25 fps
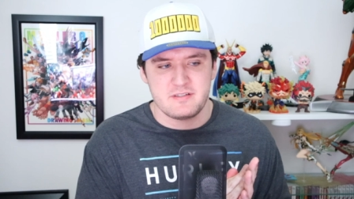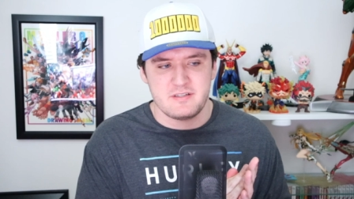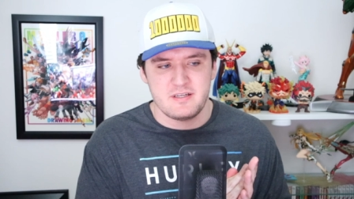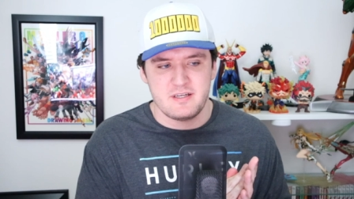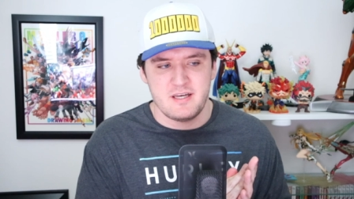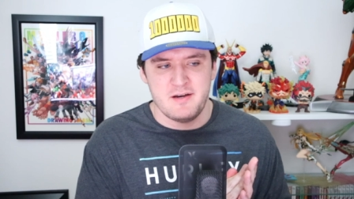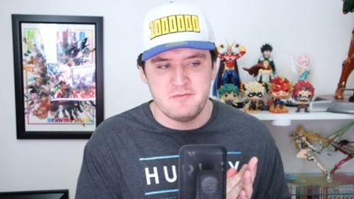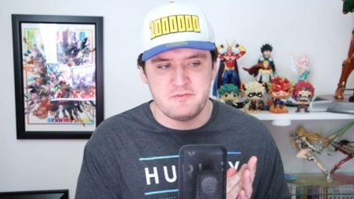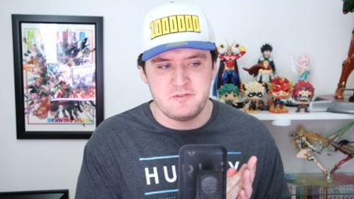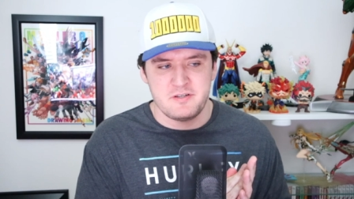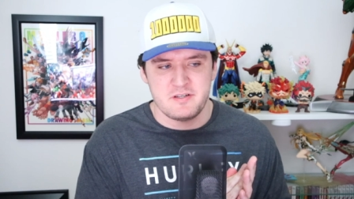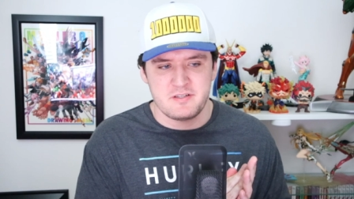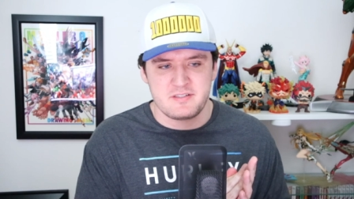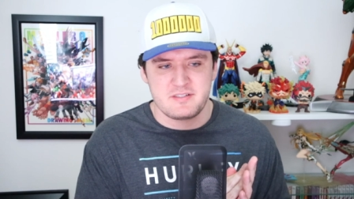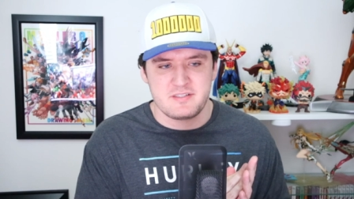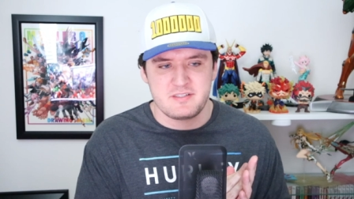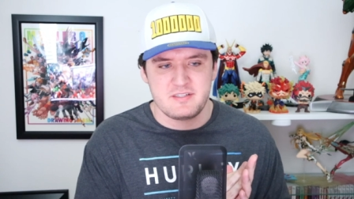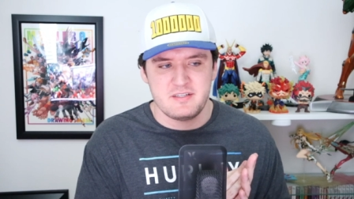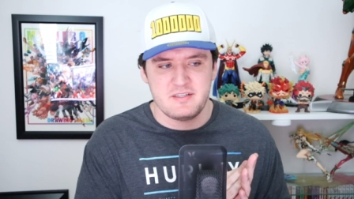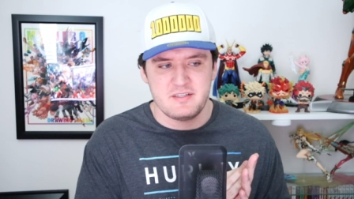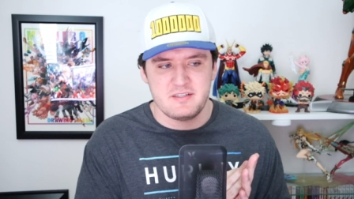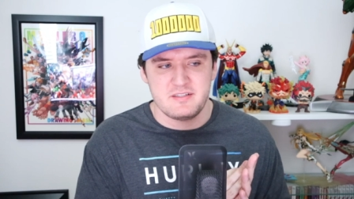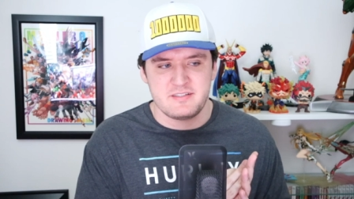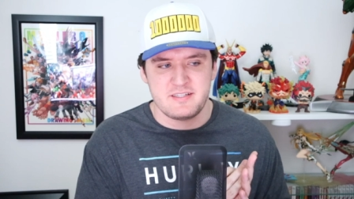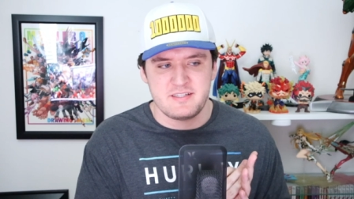of just
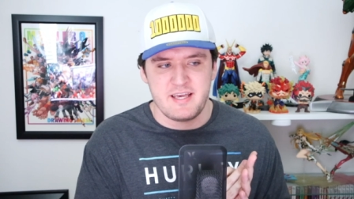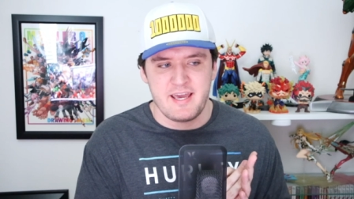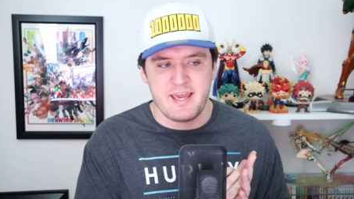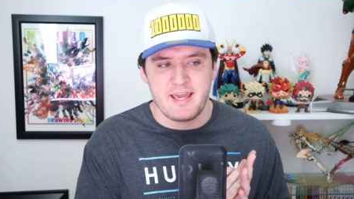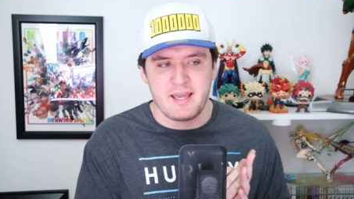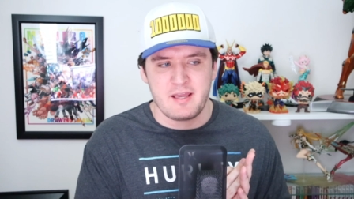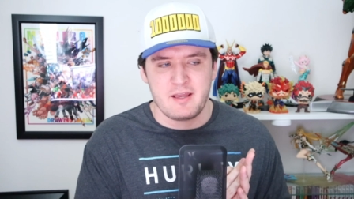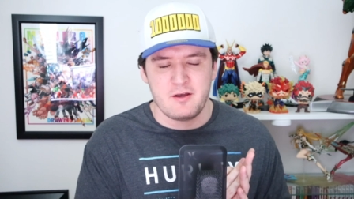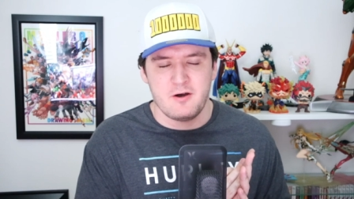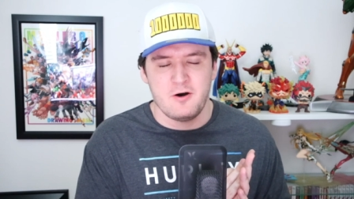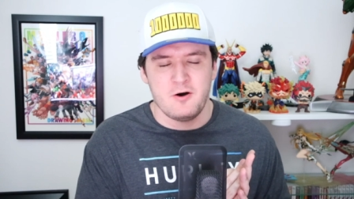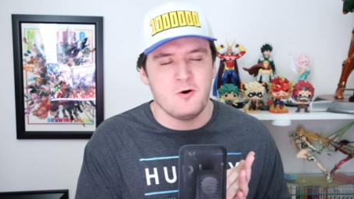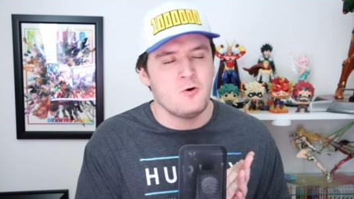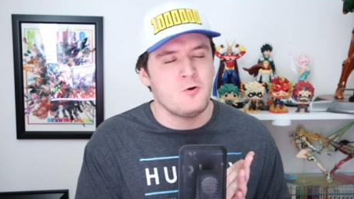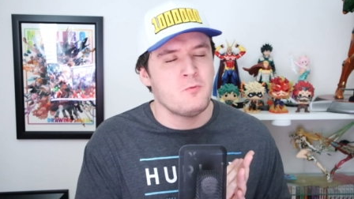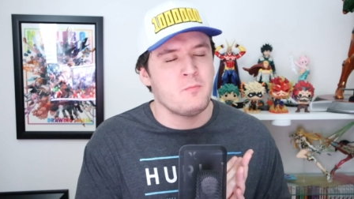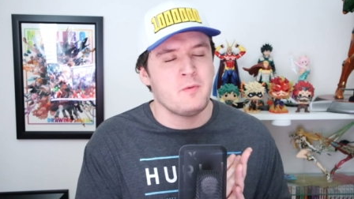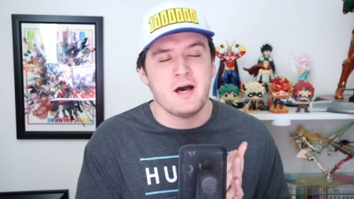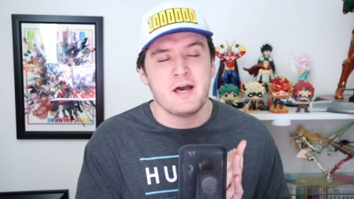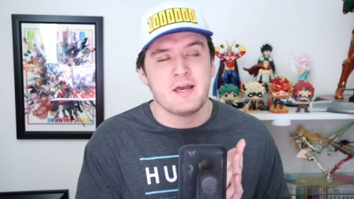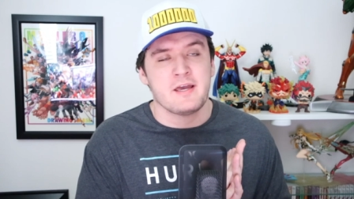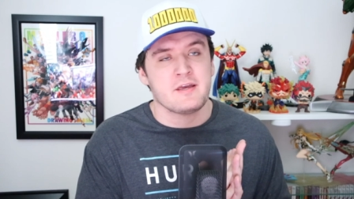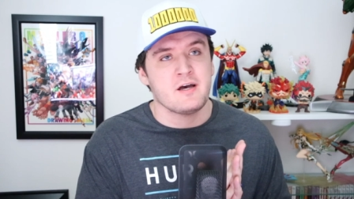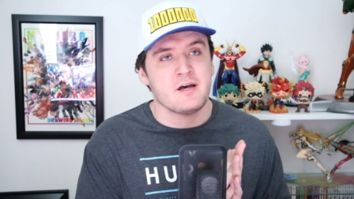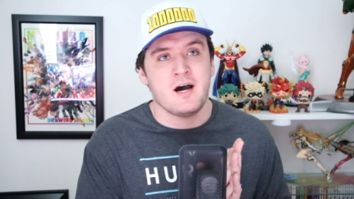saying, oh
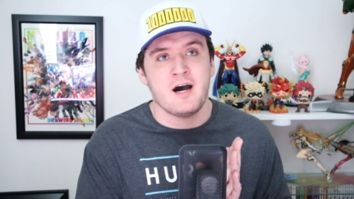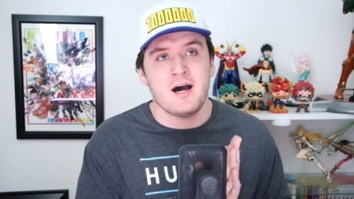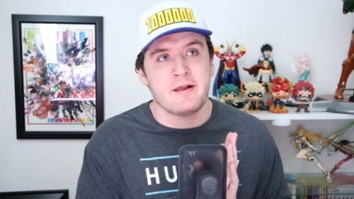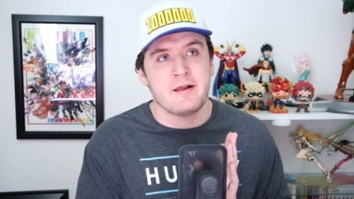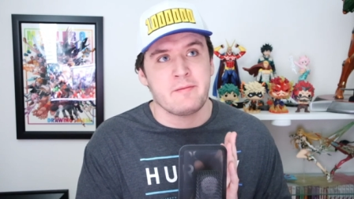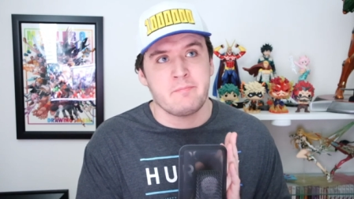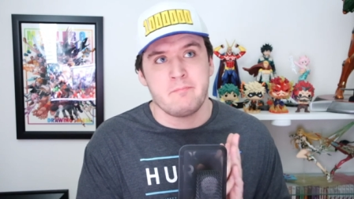my God,